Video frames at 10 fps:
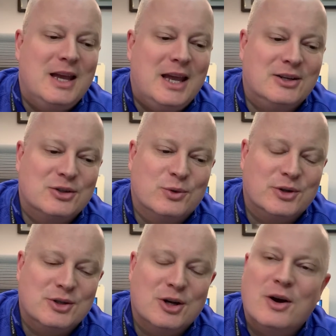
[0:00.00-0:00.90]
and just
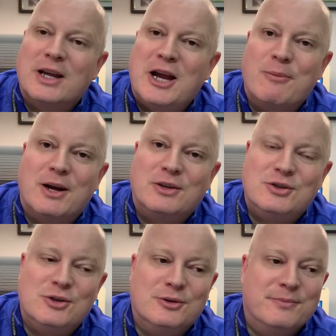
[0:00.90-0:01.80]
wanted you to know I care about
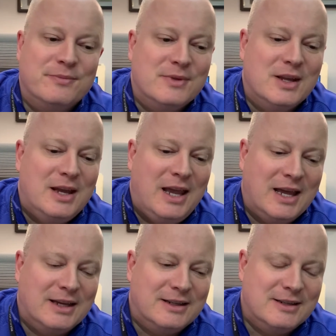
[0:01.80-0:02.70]
you,
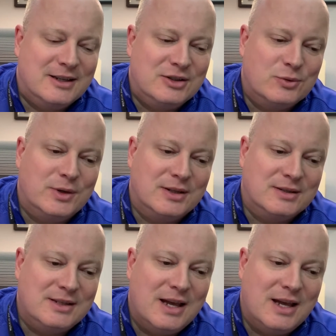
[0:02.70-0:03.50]
and just wanted to see